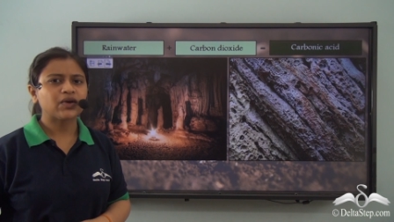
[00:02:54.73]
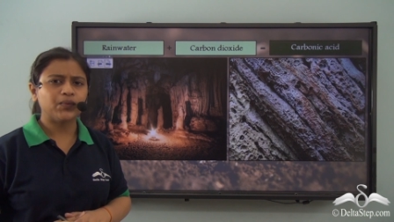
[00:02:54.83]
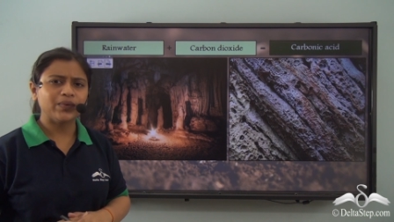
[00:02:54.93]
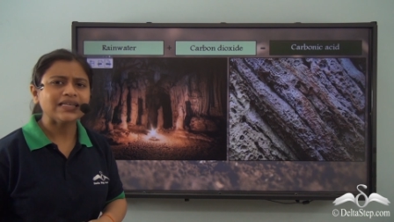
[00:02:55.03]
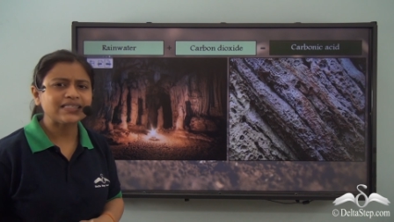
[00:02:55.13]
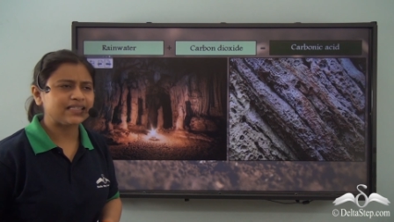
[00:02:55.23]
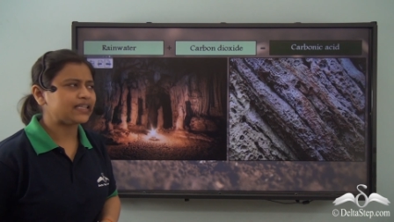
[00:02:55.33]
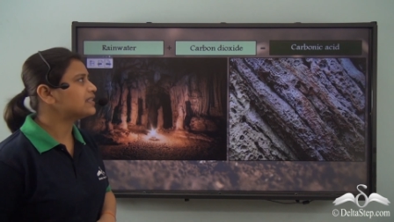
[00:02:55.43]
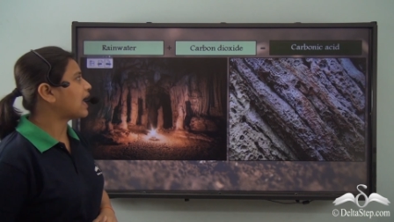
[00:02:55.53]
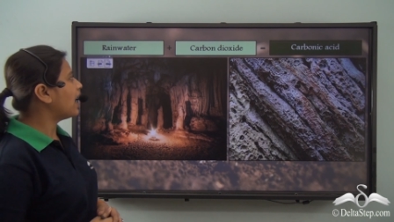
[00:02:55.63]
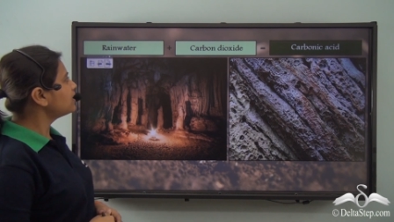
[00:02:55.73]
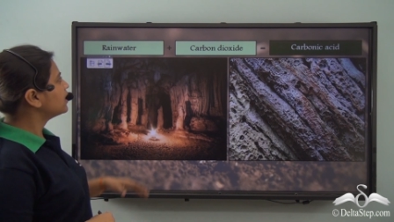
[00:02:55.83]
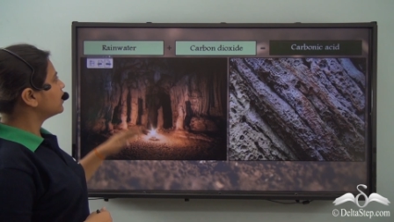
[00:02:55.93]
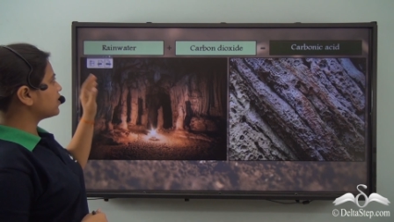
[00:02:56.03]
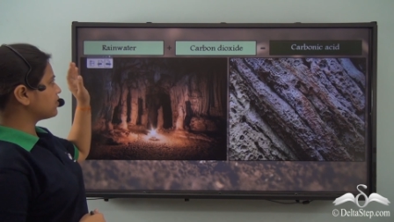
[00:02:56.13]
We see that
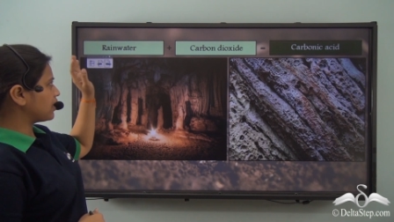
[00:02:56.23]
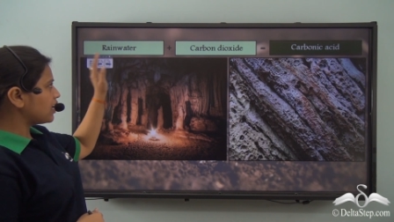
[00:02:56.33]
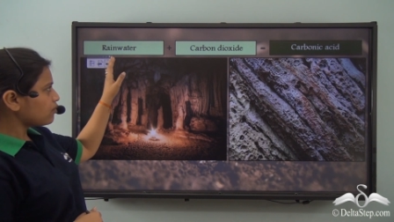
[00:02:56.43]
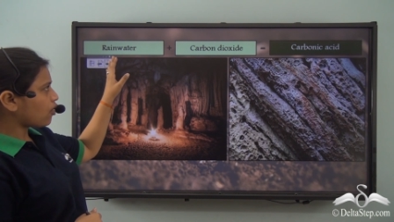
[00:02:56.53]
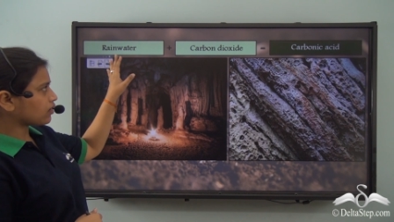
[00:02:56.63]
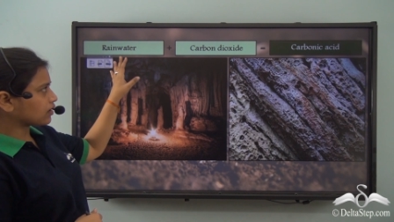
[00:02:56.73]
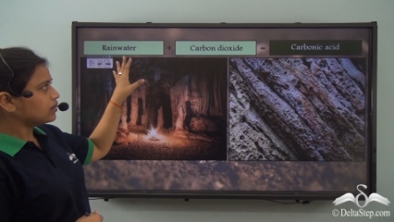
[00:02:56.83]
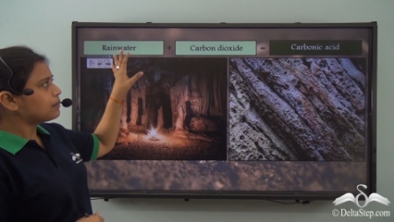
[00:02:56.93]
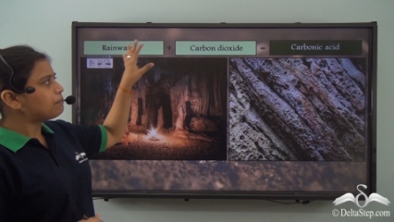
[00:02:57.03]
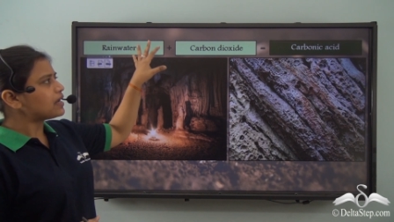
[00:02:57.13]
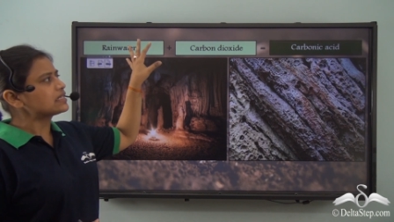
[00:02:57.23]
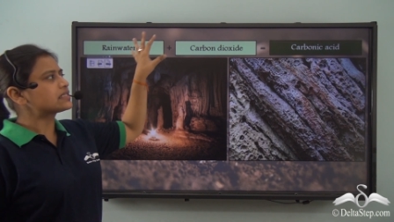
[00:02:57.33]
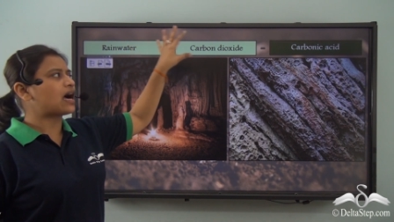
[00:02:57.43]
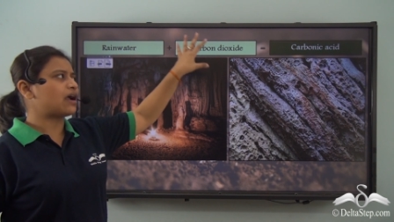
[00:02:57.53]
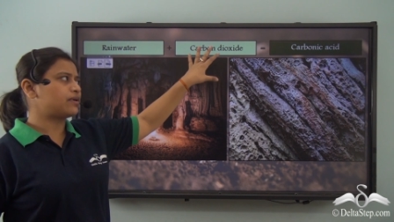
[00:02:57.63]
rainwater
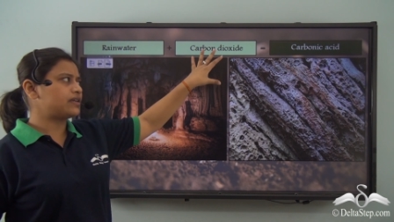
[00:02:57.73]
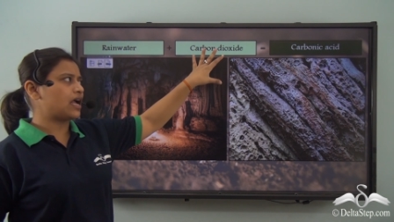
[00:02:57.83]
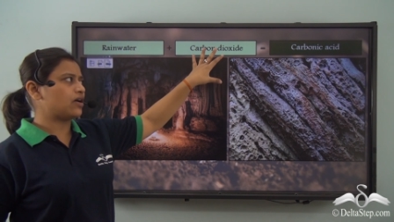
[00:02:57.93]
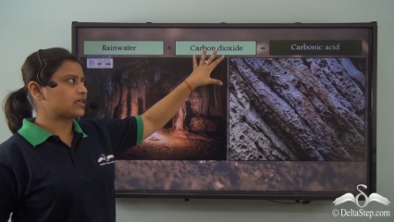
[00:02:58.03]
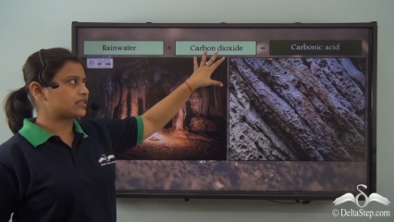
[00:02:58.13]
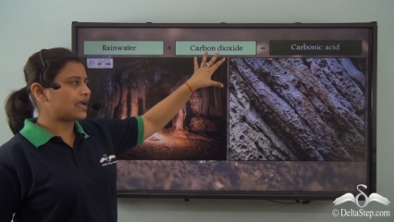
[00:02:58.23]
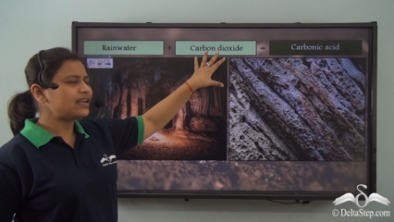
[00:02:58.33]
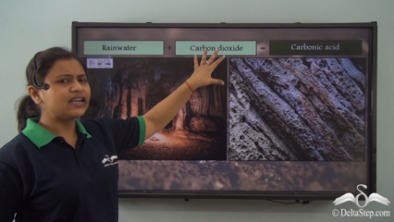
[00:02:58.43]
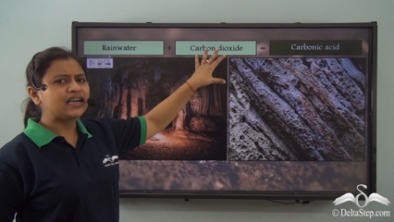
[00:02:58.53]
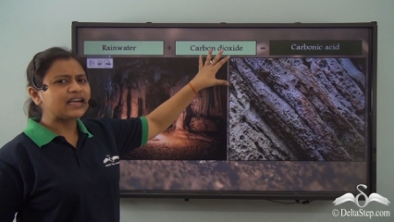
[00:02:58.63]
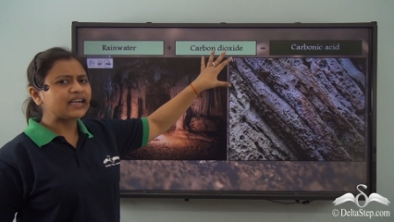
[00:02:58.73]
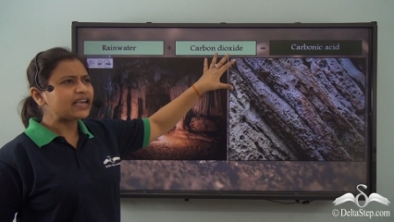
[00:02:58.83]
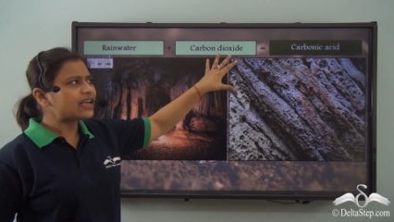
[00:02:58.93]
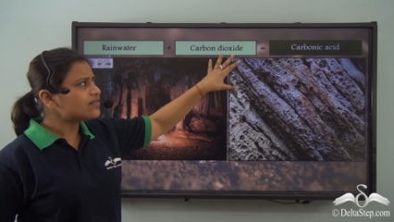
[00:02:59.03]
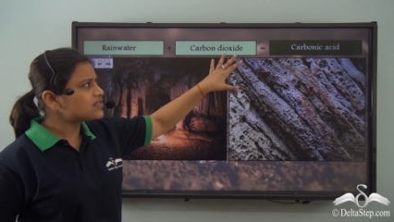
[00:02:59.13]
plus carbon dioxide
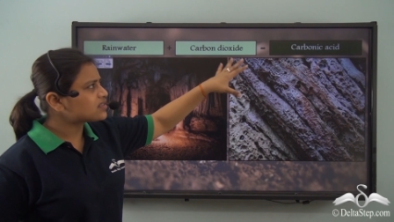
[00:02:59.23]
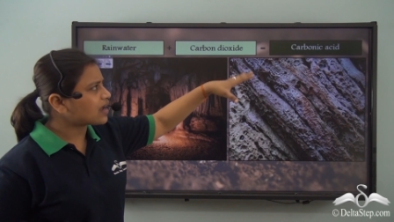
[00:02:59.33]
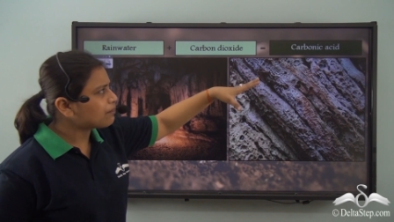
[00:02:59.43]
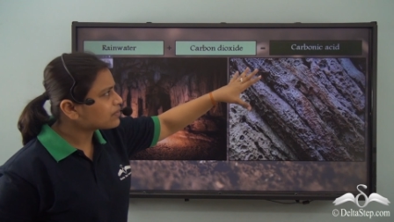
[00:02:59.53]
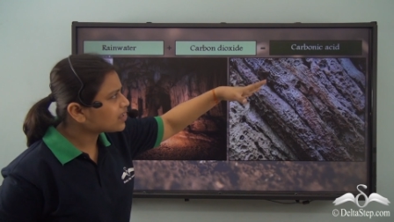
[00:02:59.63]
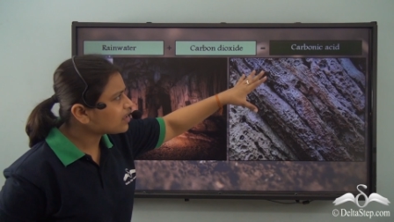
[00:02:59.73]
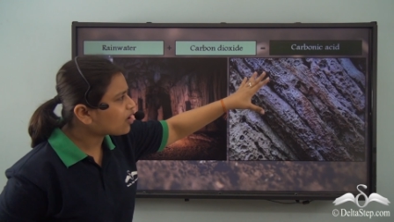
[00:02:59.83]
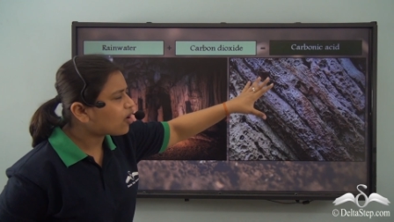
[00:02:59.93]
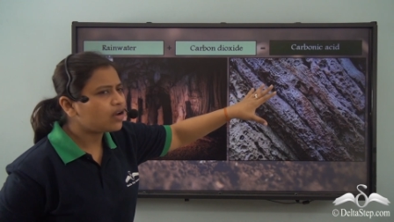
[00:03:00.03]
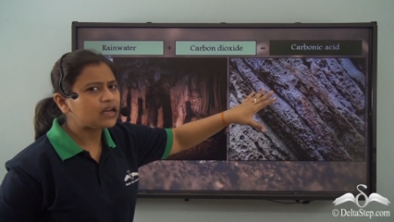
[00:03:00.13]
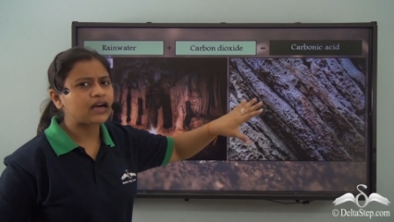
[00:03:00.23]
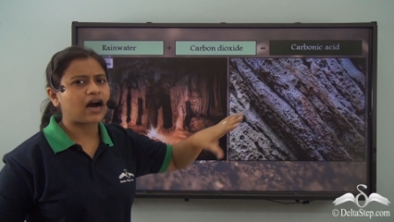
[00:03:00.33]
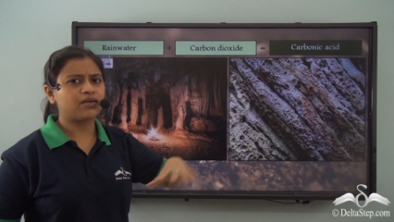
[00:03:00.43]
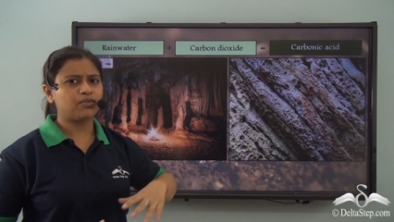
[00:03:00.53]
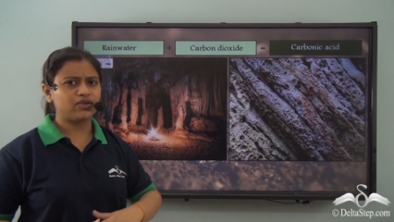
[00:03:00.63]
gives something called
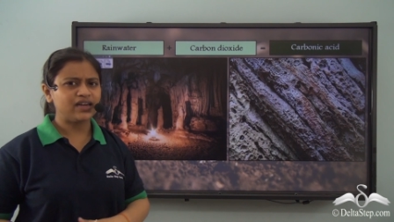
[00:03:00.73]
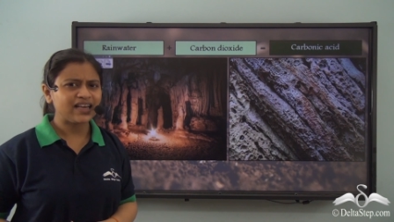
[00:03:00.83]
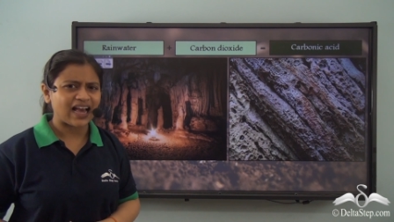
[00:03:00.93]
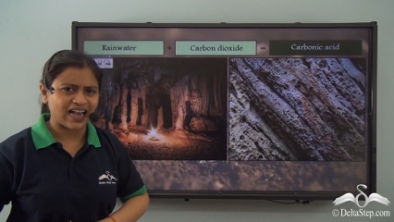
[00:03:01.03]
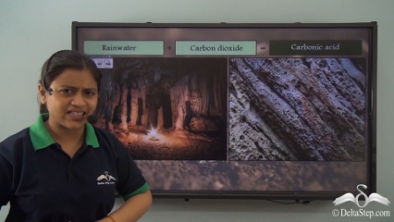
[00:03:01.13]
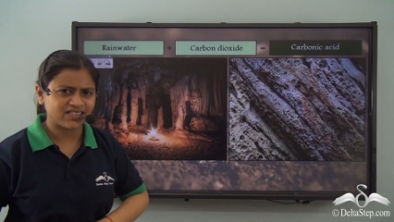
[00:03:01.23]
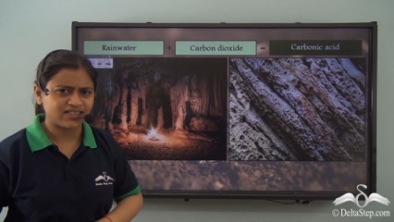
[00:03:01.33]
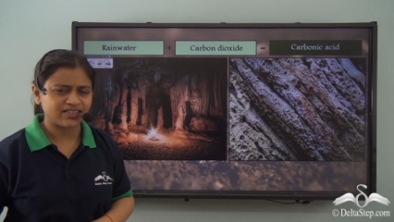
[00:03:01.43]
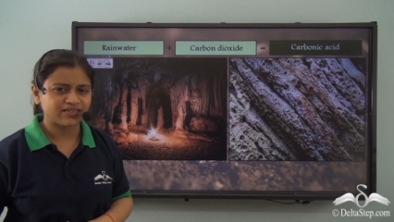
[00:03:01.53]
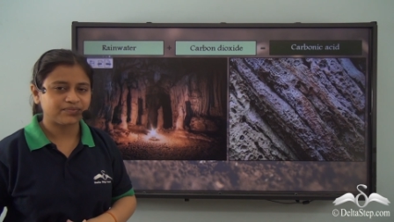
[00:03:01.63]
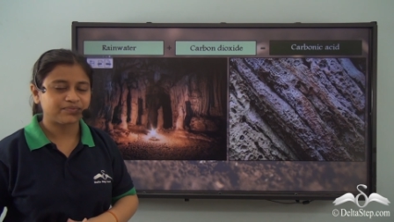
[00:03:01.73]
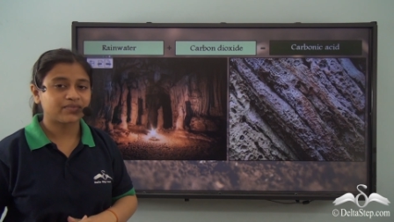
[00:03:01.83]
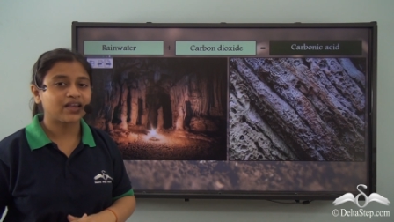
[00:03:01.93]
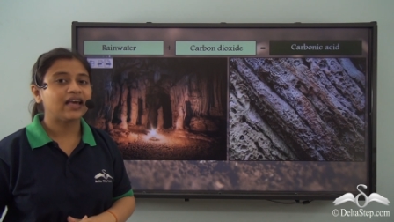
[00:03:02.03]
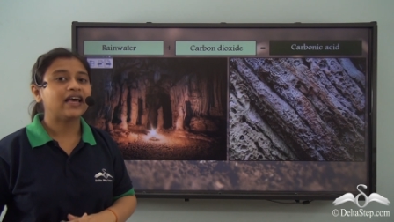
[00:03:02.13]
carbonic acid.
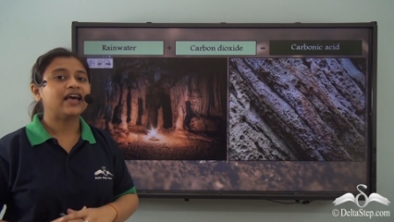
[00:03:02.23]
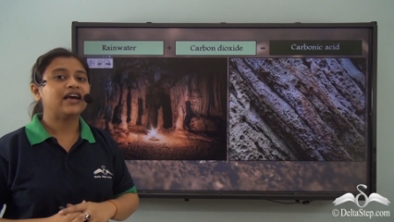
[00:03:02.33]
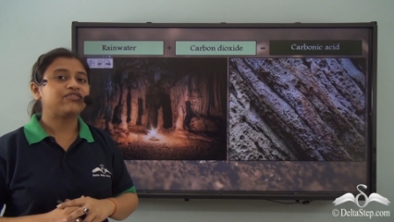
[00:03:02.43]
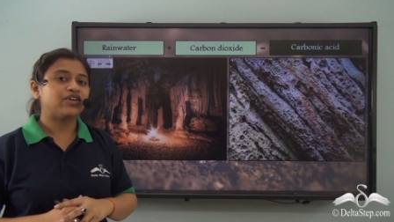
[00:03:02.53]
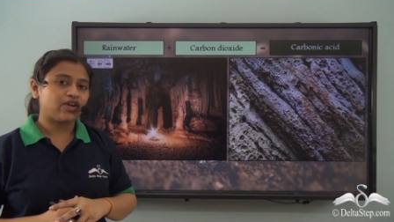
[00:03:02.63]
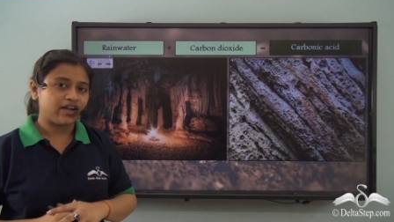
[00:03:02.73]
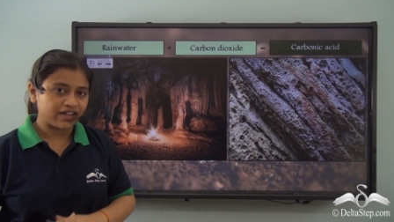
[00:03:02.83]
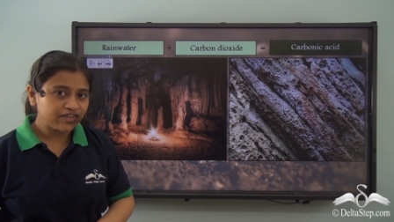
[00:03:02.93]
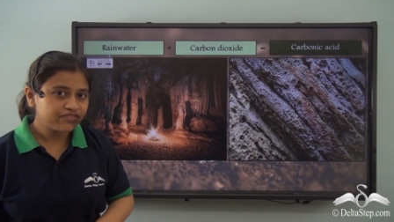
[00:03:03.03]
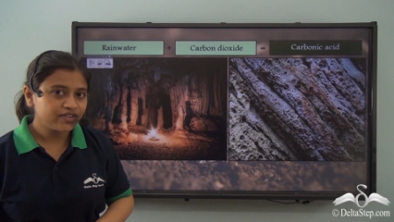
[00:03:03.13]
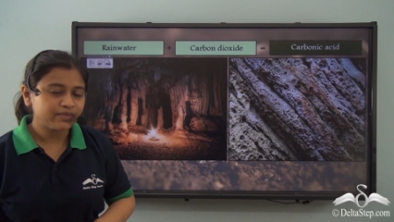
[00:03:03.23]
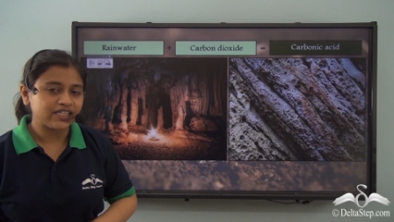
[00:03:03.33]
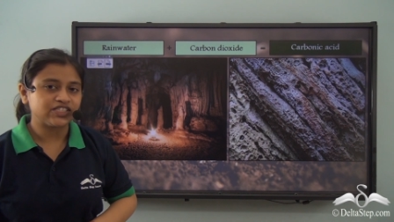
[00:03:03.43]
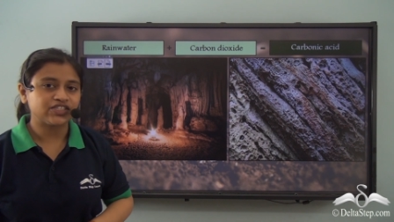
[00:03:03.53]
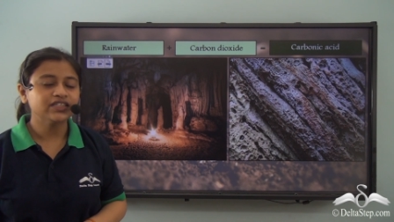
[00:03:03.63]
For your
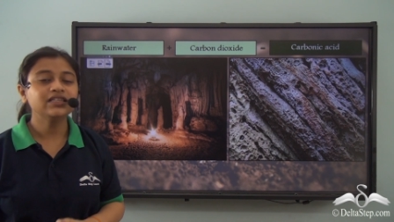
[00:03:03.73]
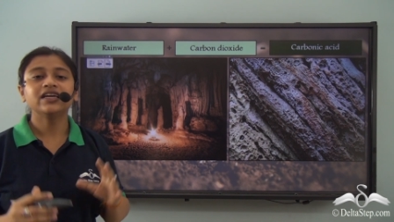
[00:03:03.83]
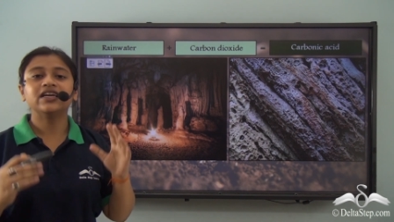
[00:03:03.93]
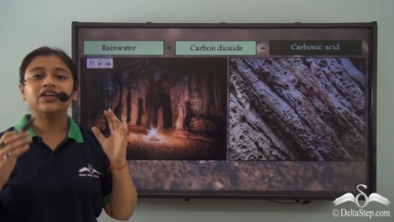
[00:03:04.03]
information,